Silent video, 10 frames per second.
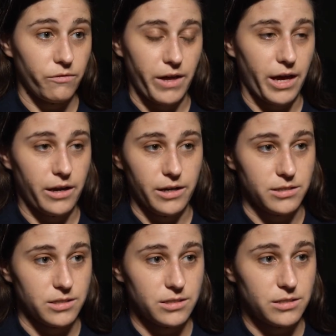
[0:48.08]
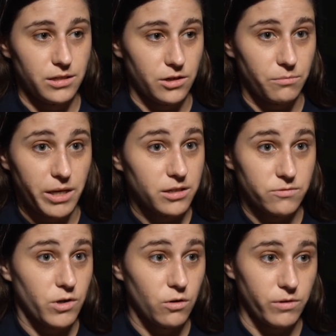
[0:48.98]
of that is you know because
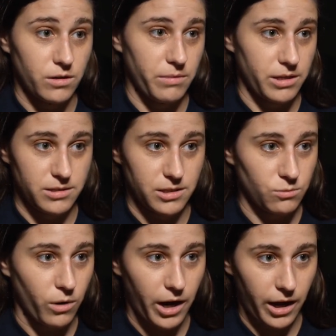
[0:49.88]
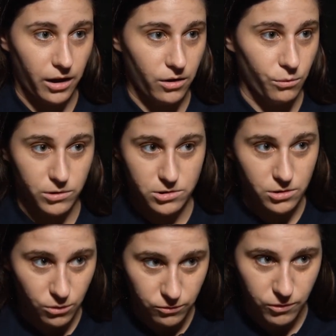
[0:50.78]
of covid because that's why we're
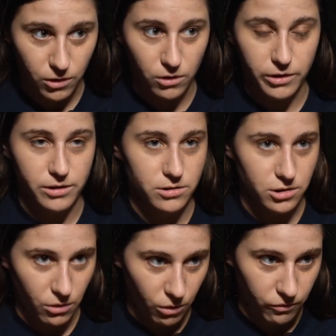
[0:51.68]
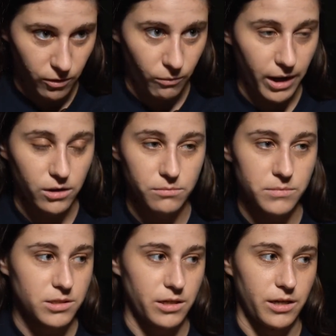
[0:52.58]
so full and so
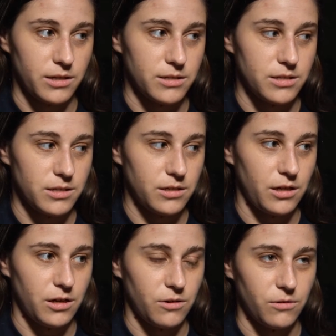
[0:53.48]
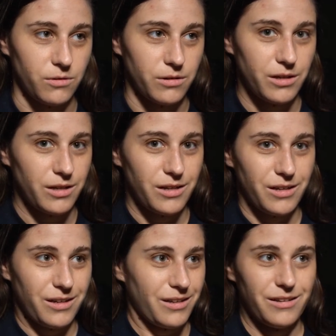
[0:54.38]
overwhelmed and you know
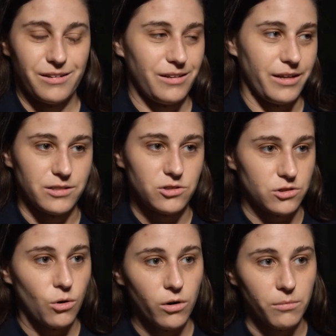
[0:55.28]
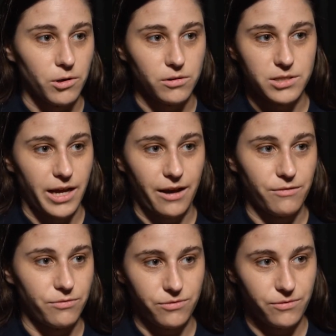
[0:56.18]
it's just horrible to
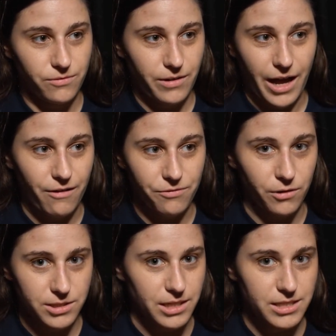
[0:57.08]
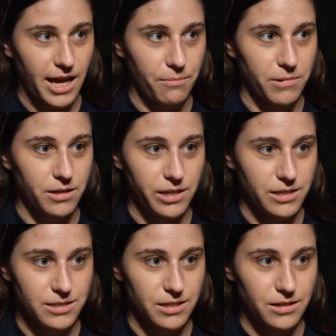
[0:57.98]
have have those things happen.
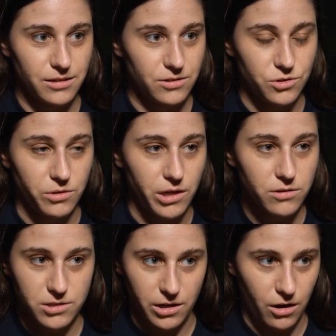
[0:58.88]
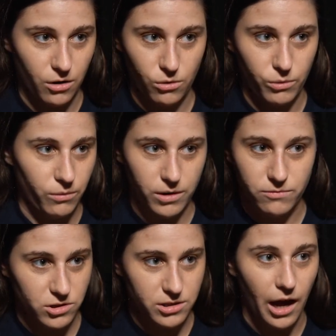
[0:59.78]
Things that two years ago we would have
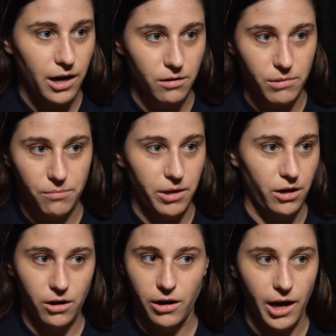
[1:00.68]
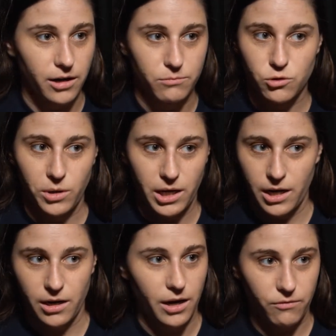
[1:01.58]
just gotten them up here, gotten them
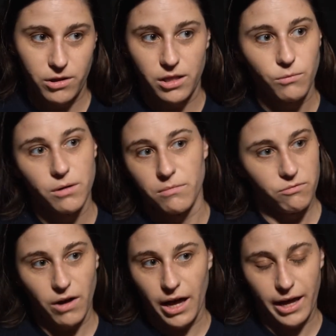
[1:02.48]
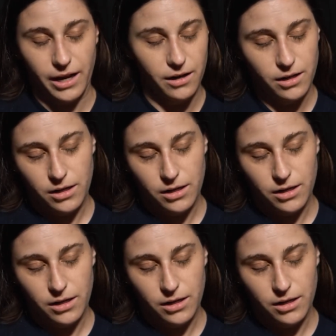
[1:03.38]
treated, and everything would have been fine.